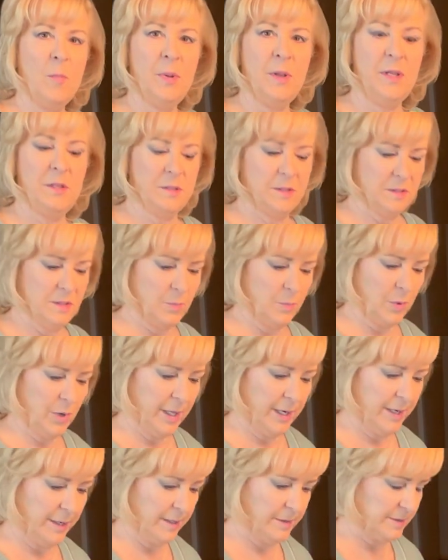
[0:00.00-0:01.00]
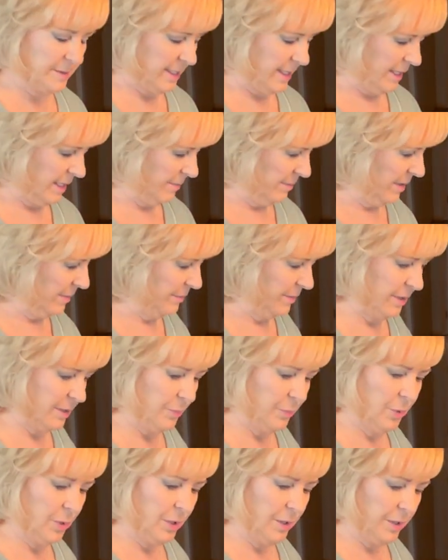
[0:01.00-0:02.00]
pieces of bread at a time I'm gonna
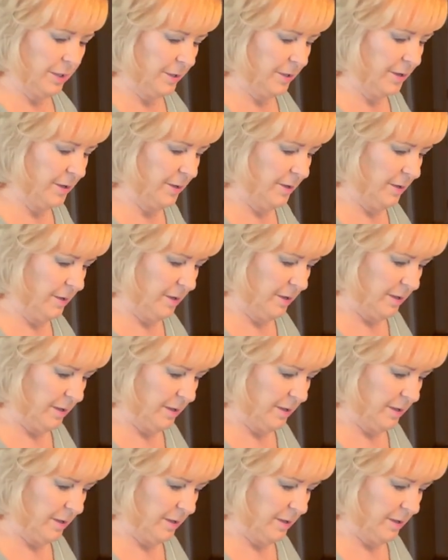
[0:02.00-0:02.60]
put in here.